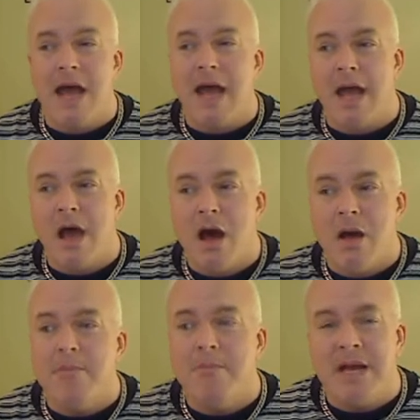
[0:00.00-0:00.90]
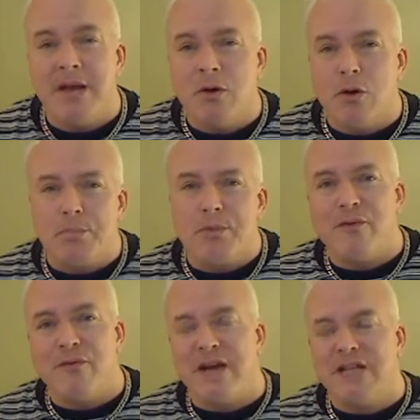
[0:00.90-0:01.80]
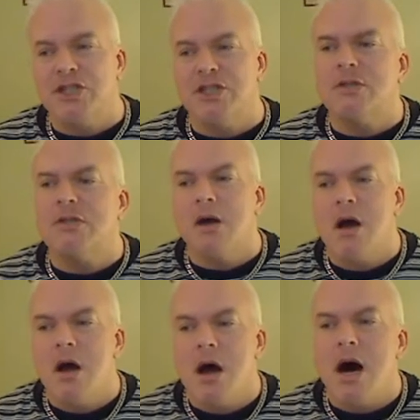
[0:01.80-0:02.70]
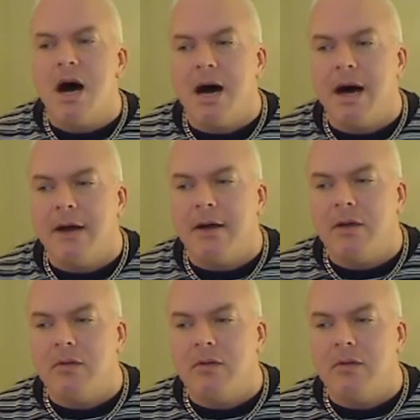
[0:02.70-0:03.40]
a medical professional, uh,